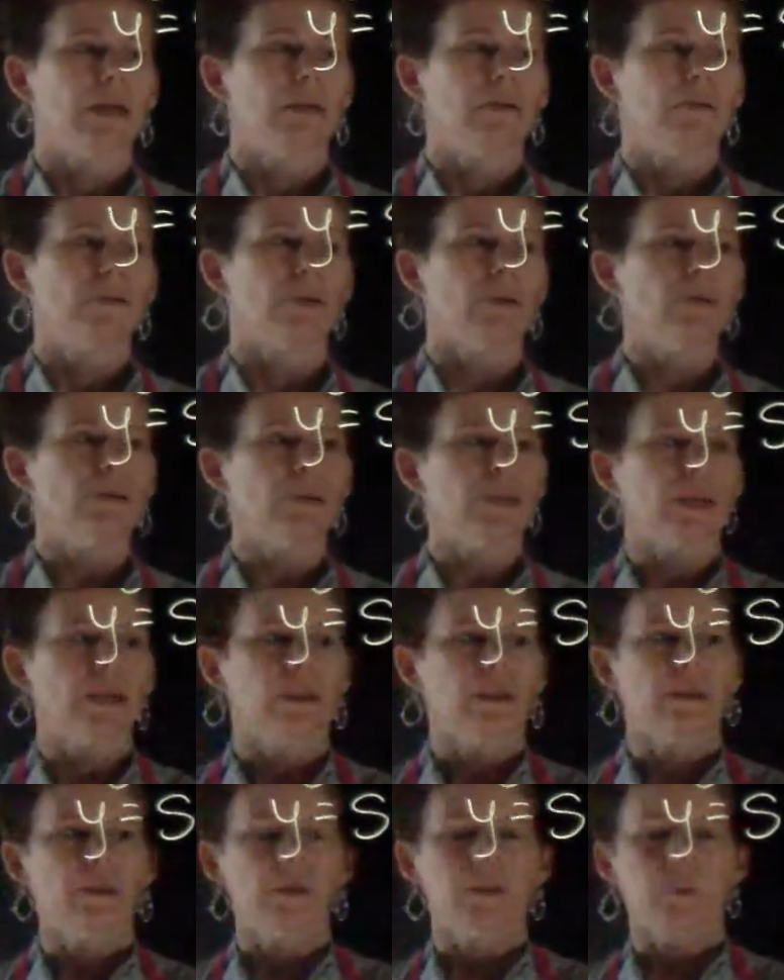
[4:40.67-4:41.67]
Don't look at
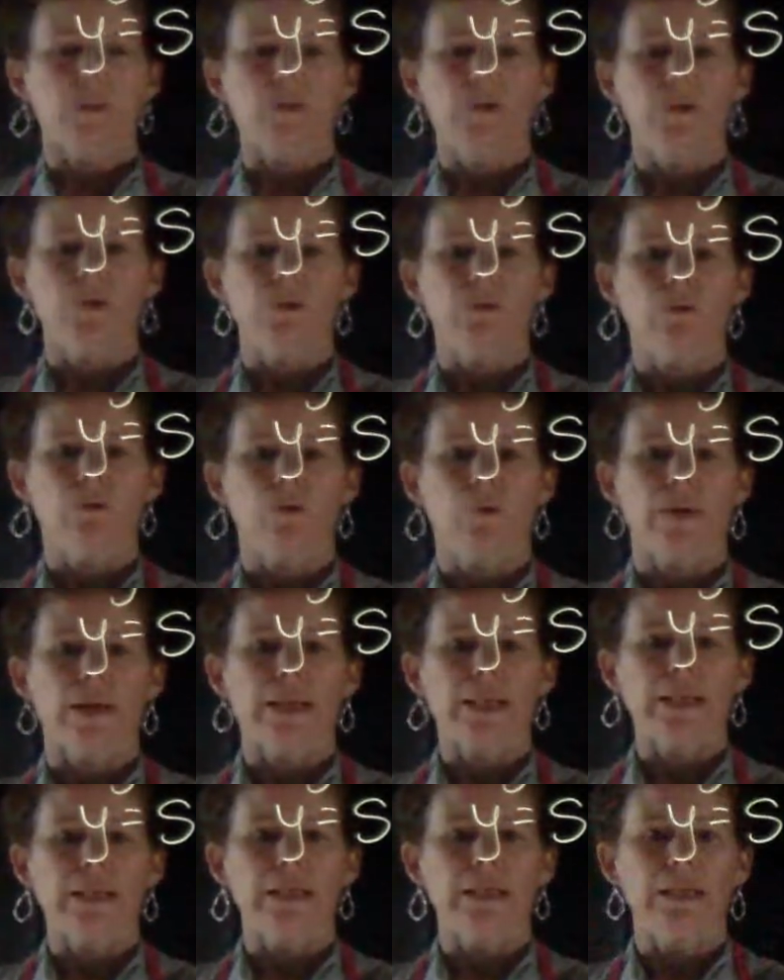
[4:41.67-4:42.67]
this one too
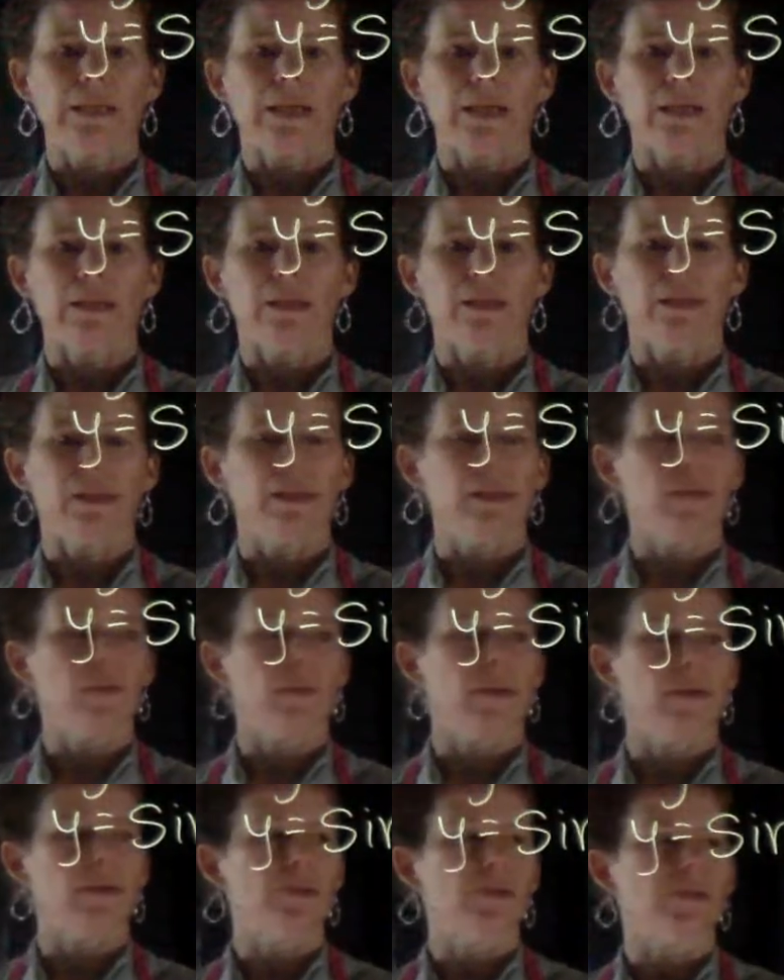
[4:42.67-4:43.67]
quickly and think
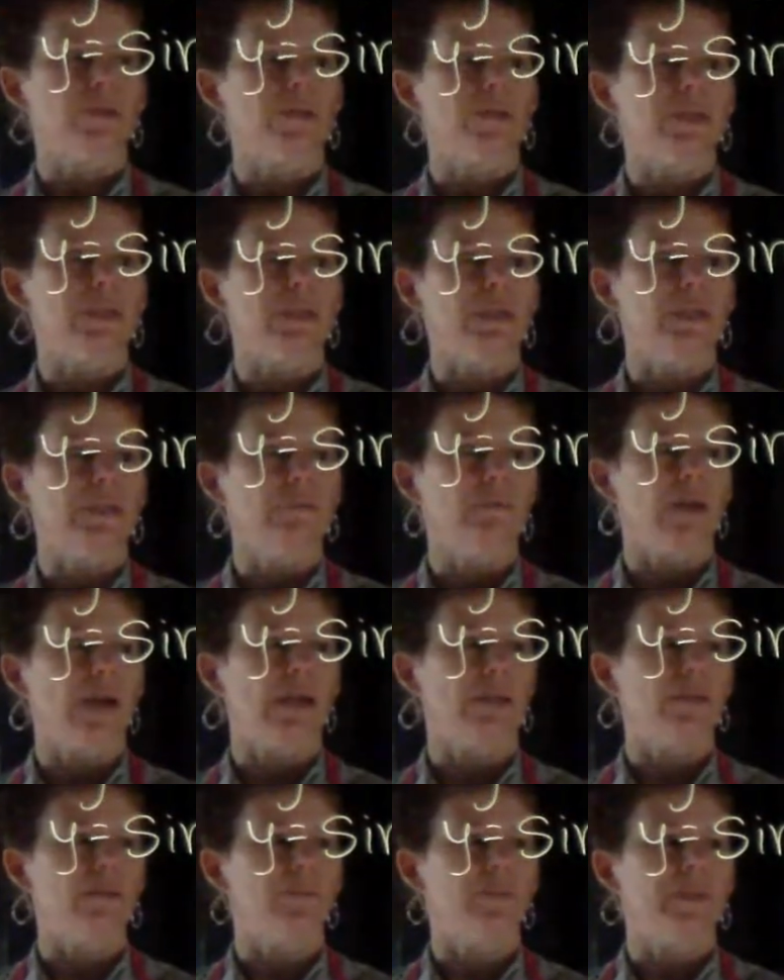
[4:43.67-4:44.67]
about your c
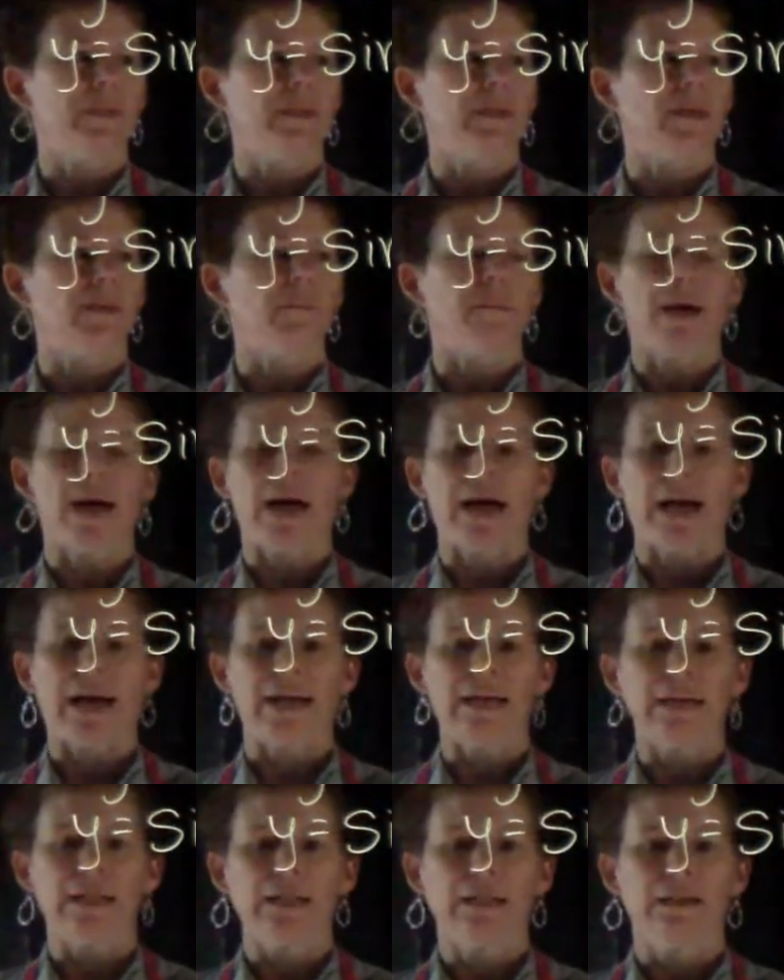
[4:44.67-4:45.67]
value being
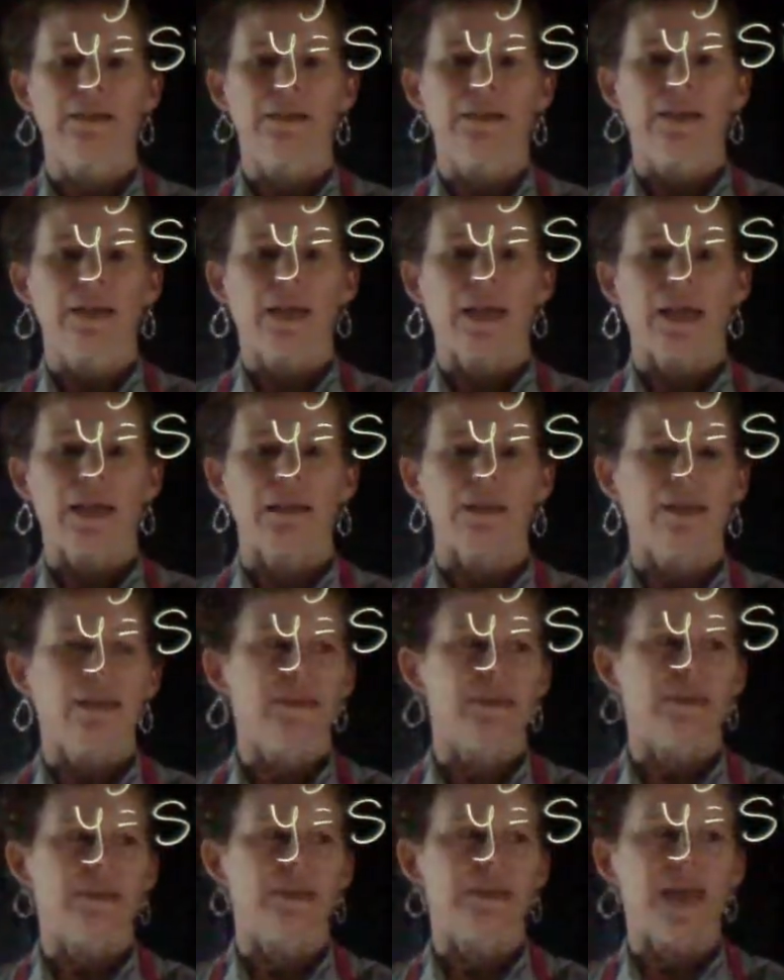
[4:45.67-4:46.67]
pi, and
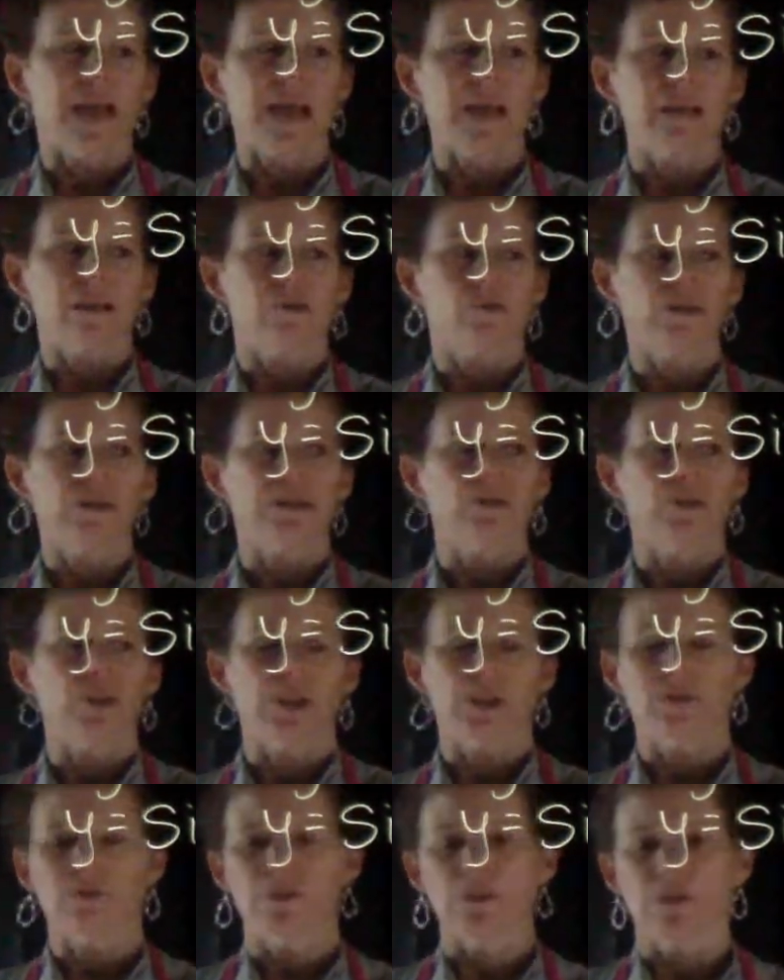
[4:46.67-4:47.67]
it's not going to
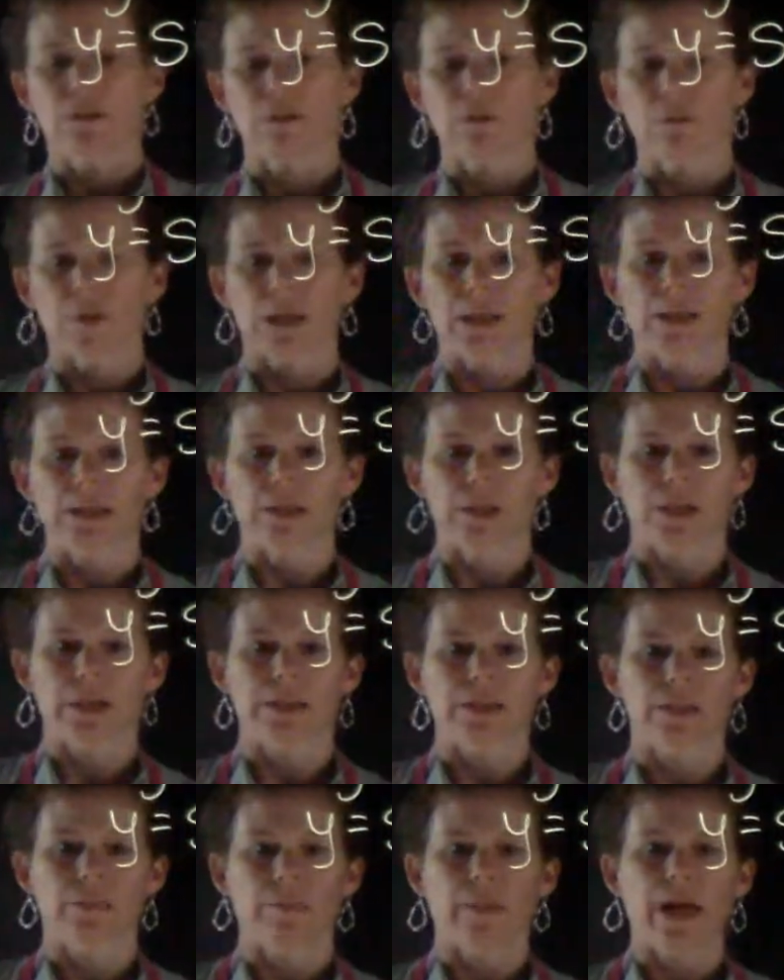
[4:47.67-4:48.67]
shift to the right
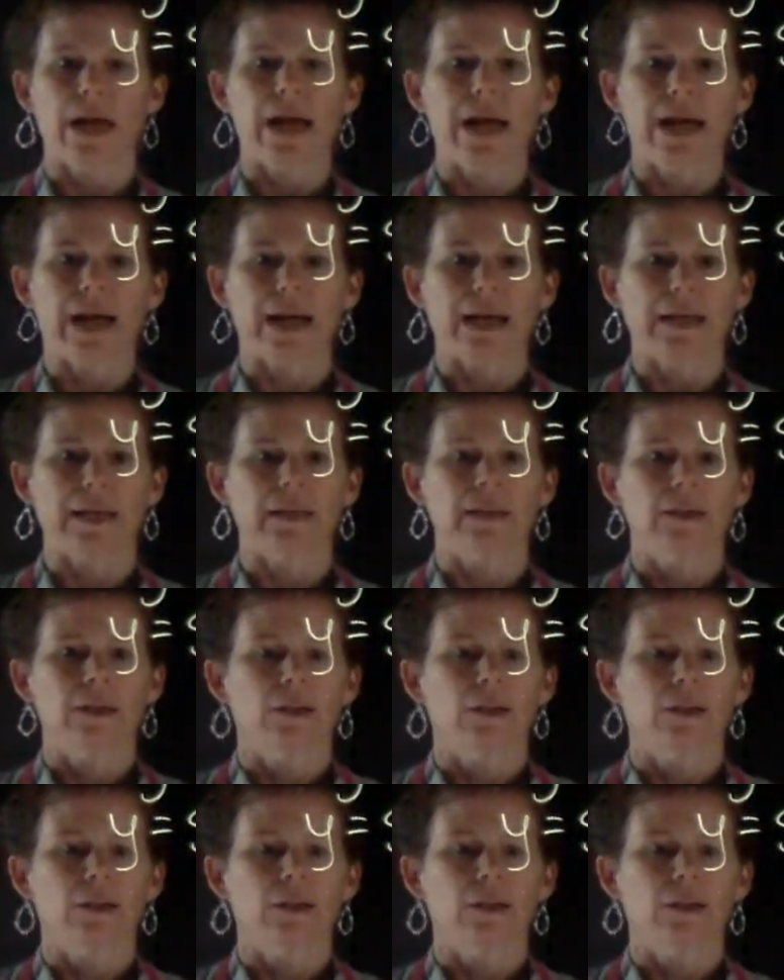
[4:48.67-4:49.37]
just pi.